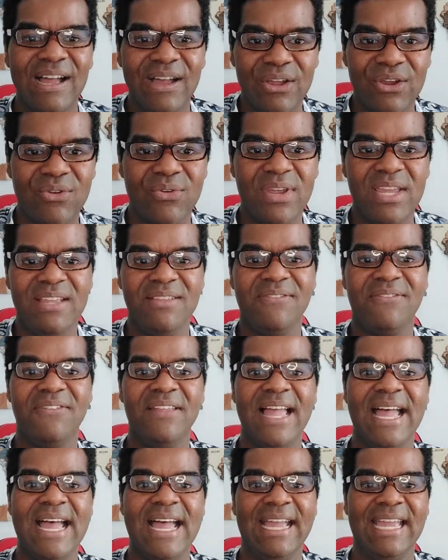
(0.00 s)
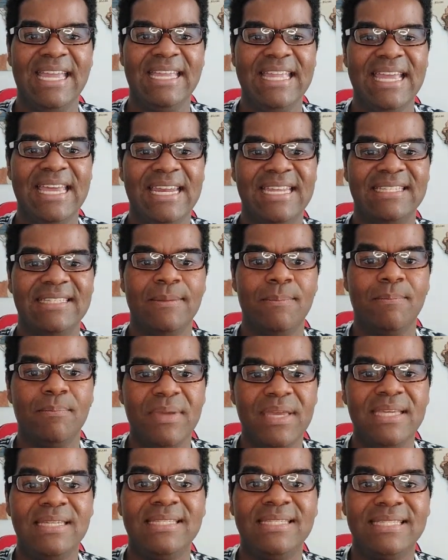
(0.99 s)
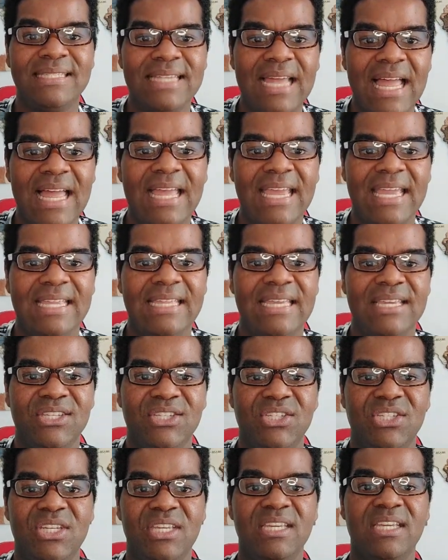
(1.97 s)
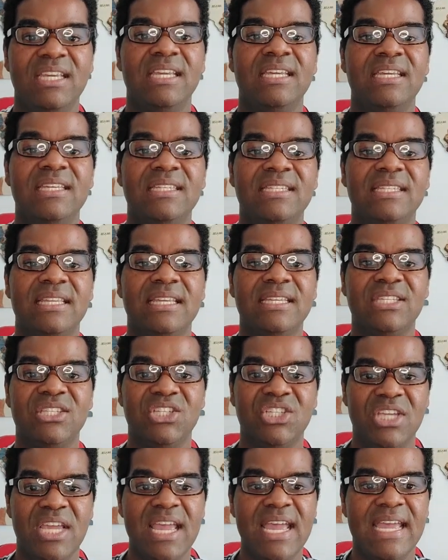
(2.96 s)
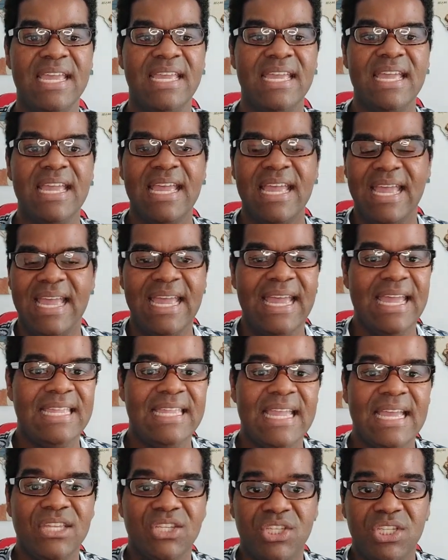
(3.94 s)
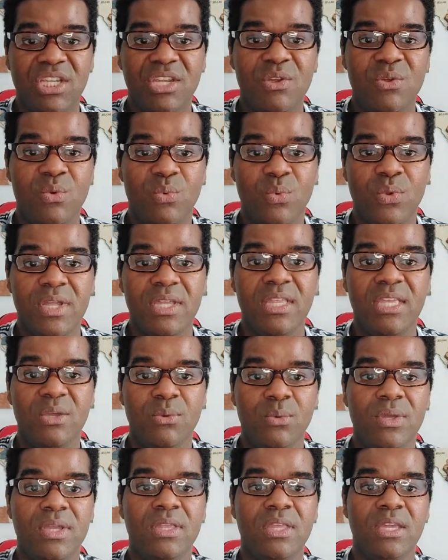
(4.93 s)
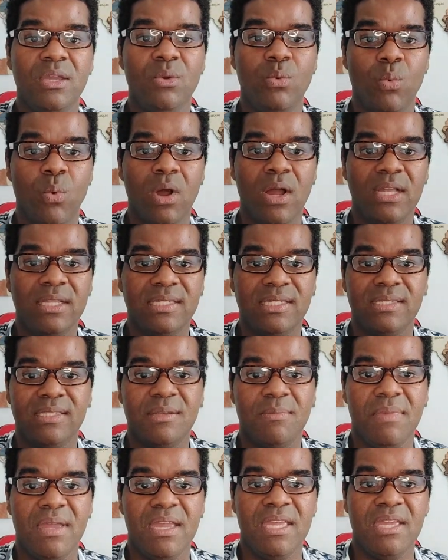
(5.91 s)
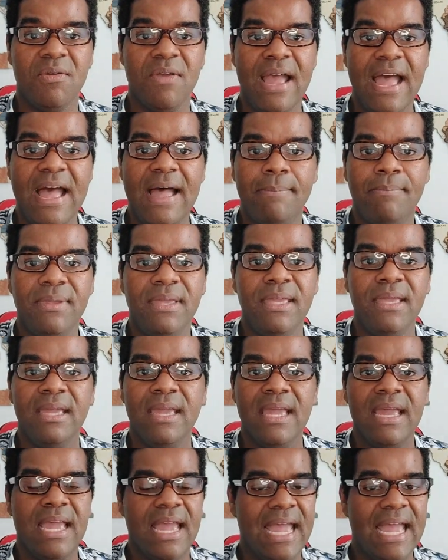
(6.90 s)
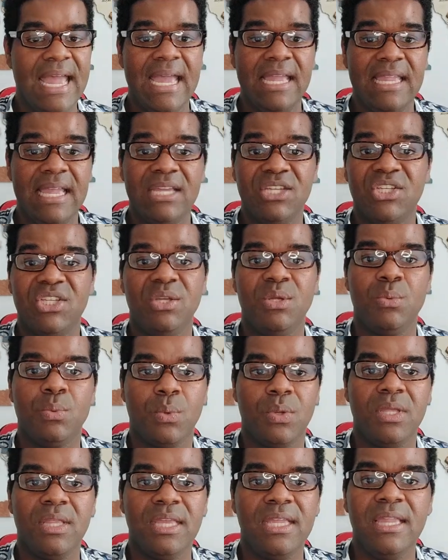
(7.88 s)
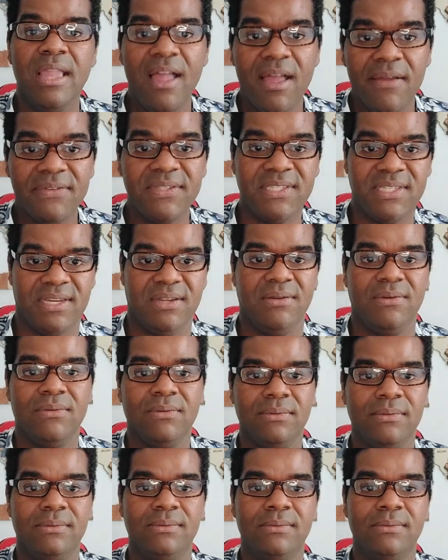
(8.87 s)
green flag, and that is a big sign that she is legit and that she really wants to make you happy and that she really loves you.